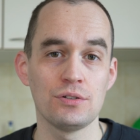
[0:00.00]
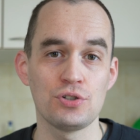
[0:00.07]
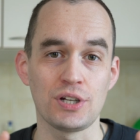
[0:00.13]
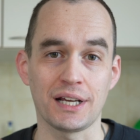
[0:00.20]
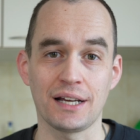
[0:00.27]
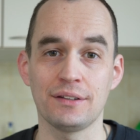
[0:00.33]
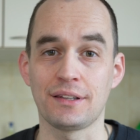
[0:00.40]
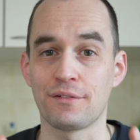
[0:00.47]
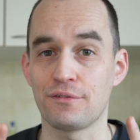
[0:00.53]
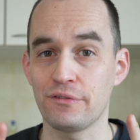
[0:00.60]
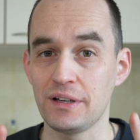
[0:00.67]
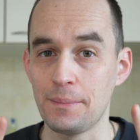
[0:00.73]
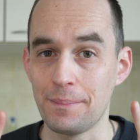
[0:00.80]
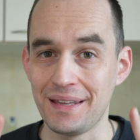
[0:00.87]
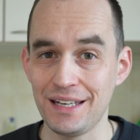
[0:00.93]
check out that
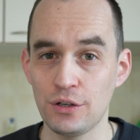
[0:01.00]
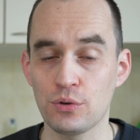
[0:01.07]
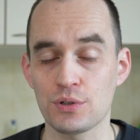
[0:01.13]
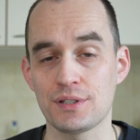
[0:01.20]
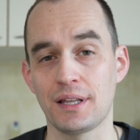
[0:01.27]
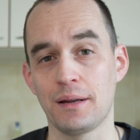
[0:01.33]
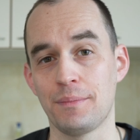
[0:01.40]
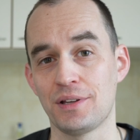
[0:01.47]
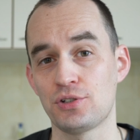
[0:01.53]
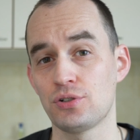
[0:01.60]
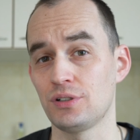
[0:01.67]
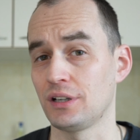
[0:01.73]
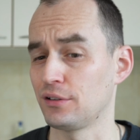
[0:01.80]
free mini course that I mentioned.